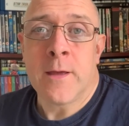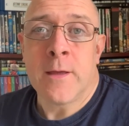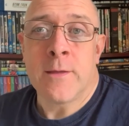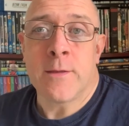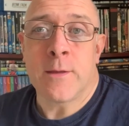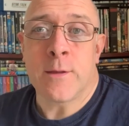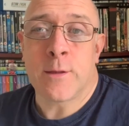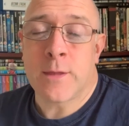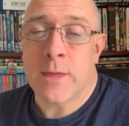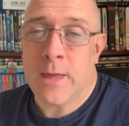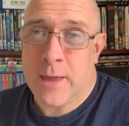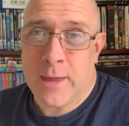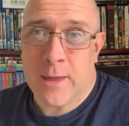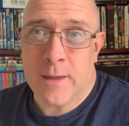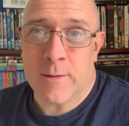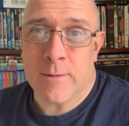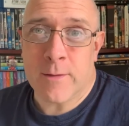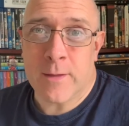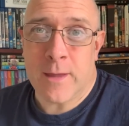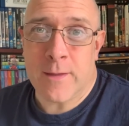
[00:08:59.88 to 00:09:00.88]
the
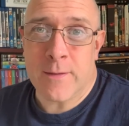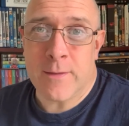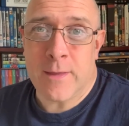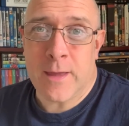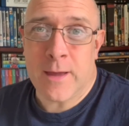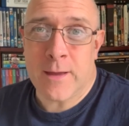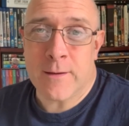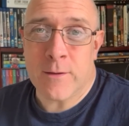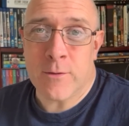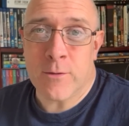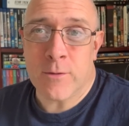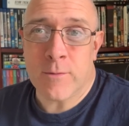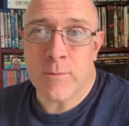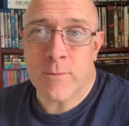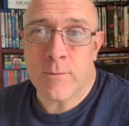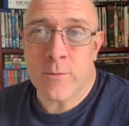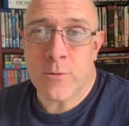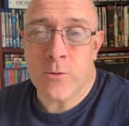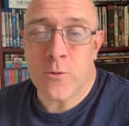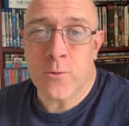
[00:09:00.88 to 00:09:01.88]
second Indiana
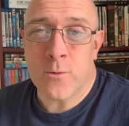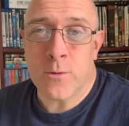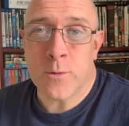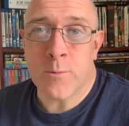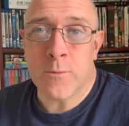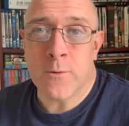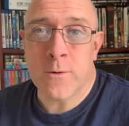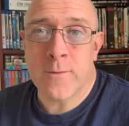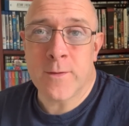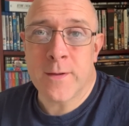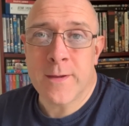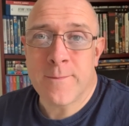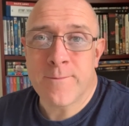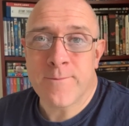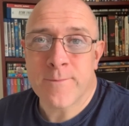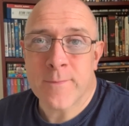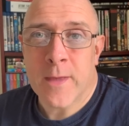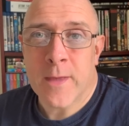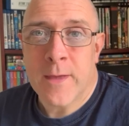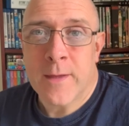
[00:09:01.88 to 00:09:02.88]
Jones movie,
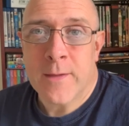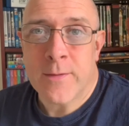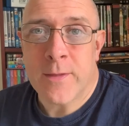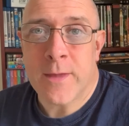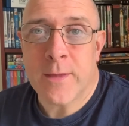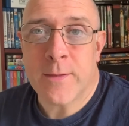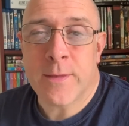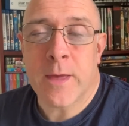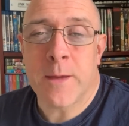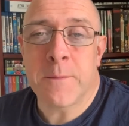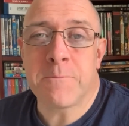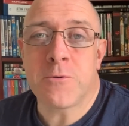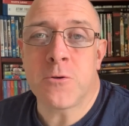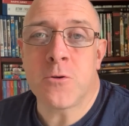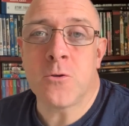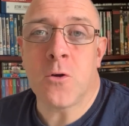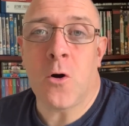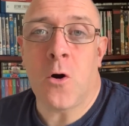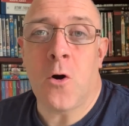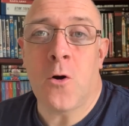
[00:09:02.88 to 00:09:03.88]
The
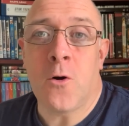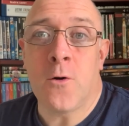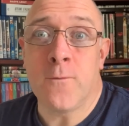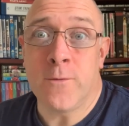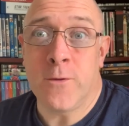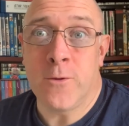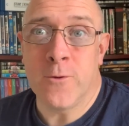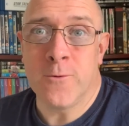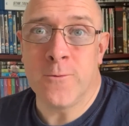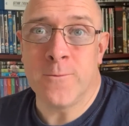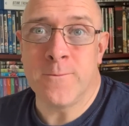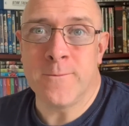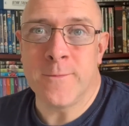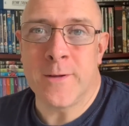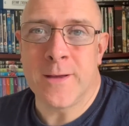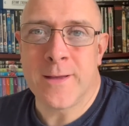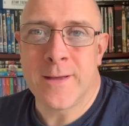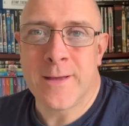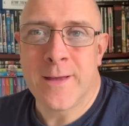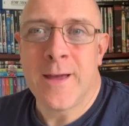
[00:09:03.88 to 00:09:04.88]
Temple of
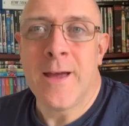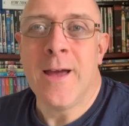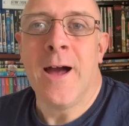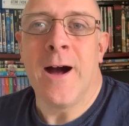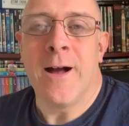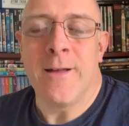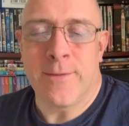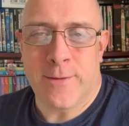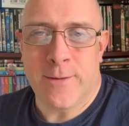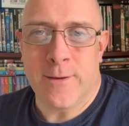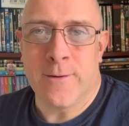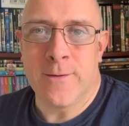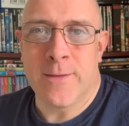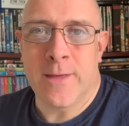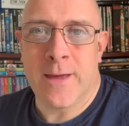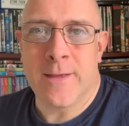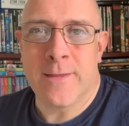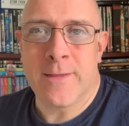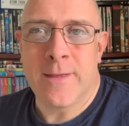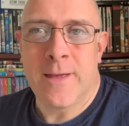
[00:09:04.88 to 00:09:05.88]
Doom. Until
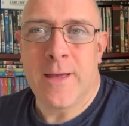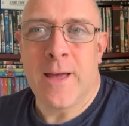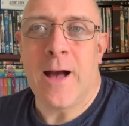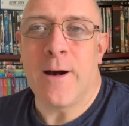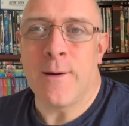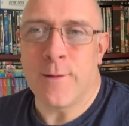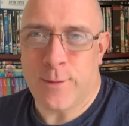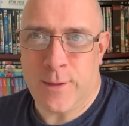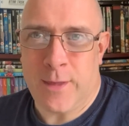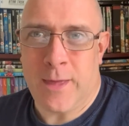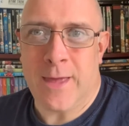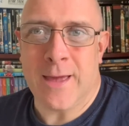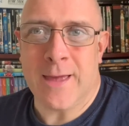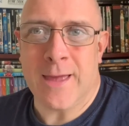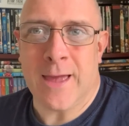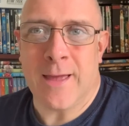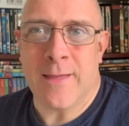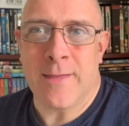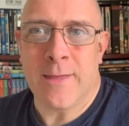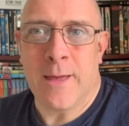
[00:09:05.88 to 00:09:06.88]
then, I'll see you
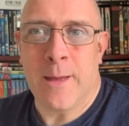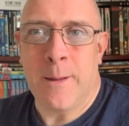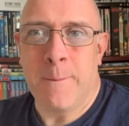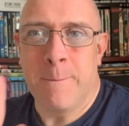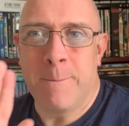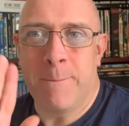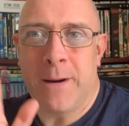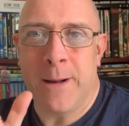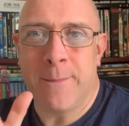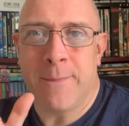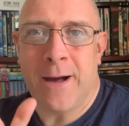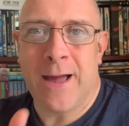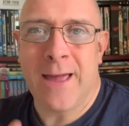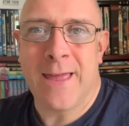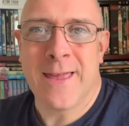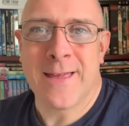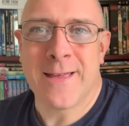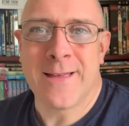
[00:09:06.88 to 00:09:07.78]
again. Bye-bye.